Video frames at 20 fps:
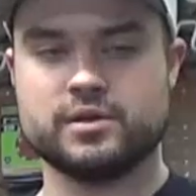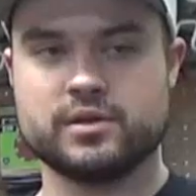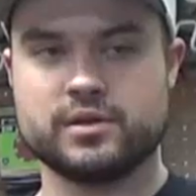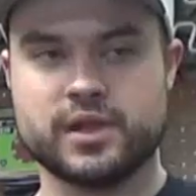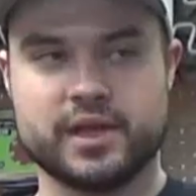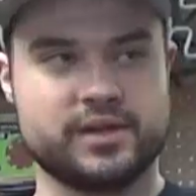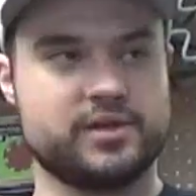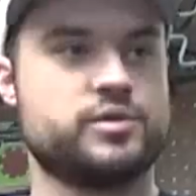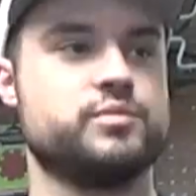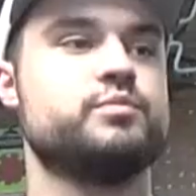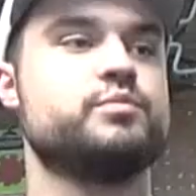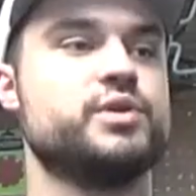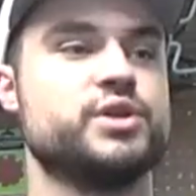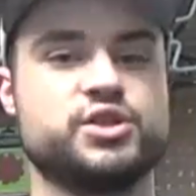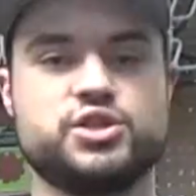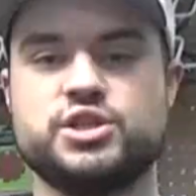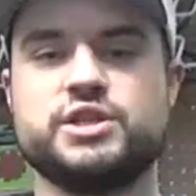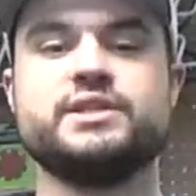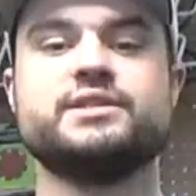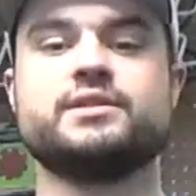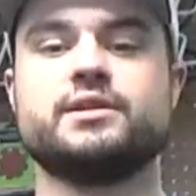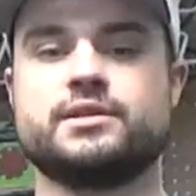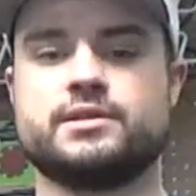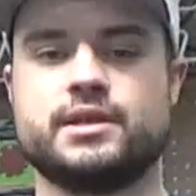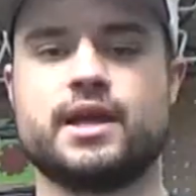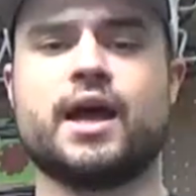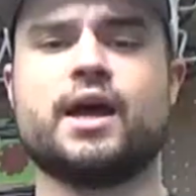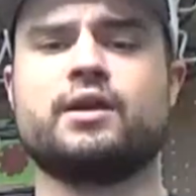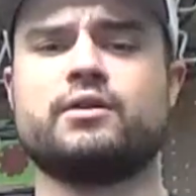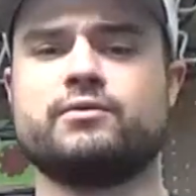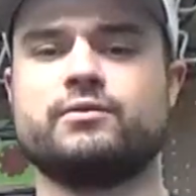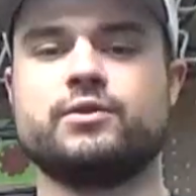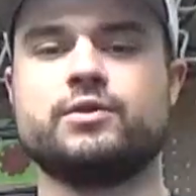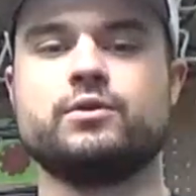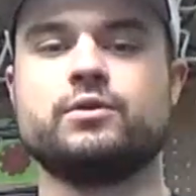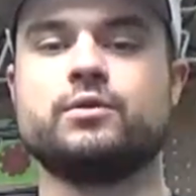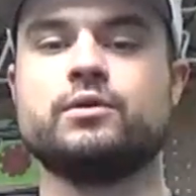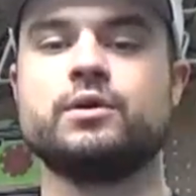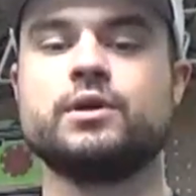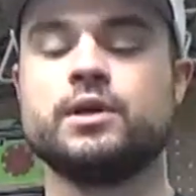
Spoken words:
that bejesus out of you